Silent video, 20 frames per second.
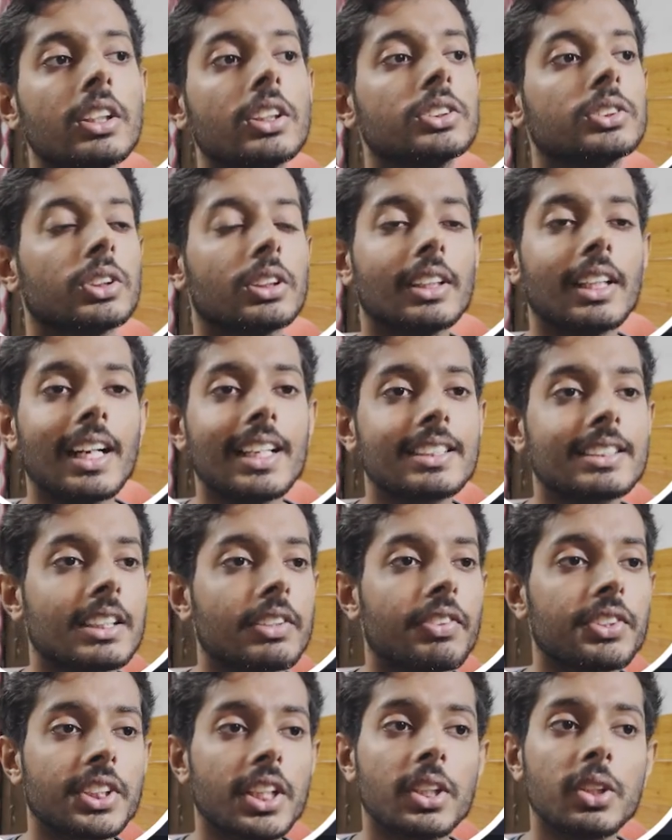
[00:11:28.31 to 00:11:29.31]
So the last thing
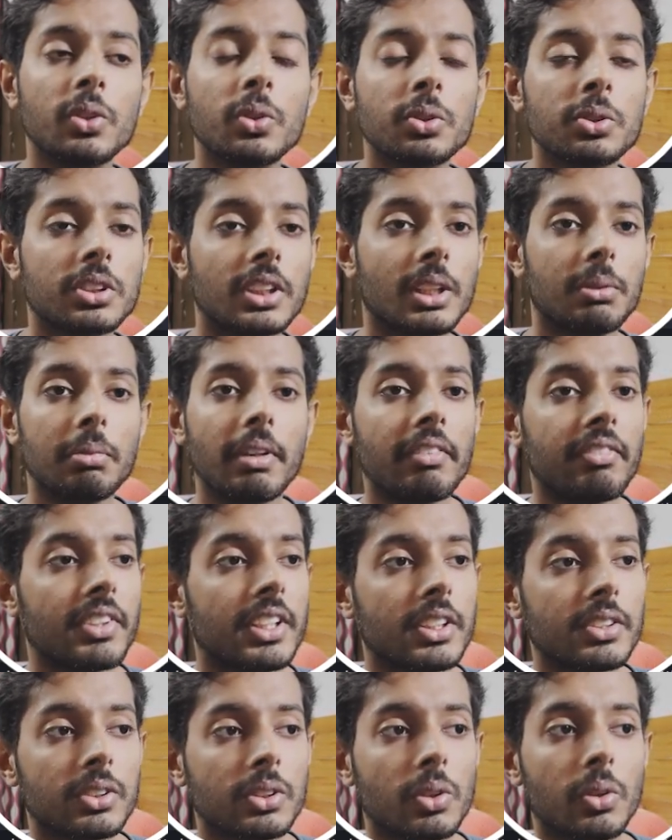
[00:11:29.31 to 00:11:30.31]
which I use in my
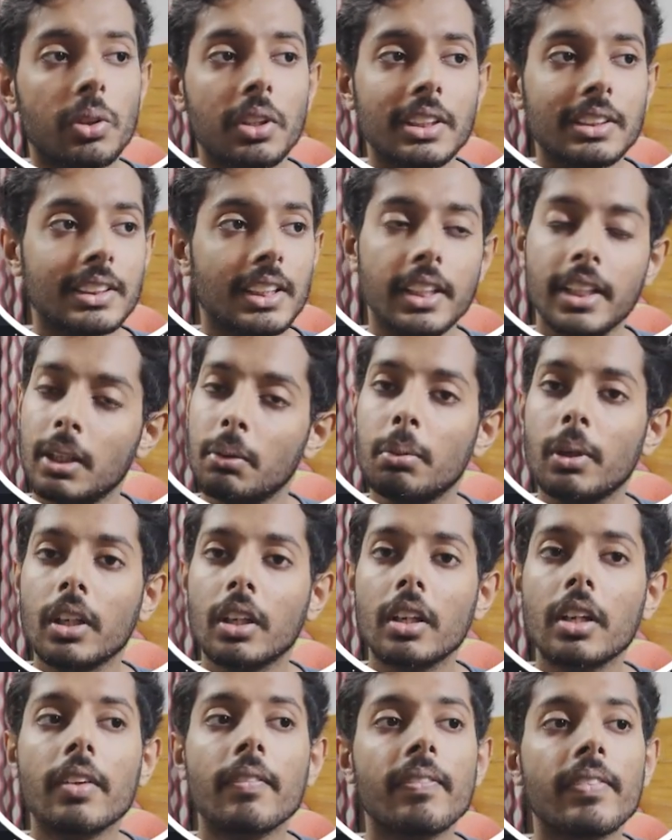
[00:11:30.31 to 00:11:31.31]
VS Code is a debugger.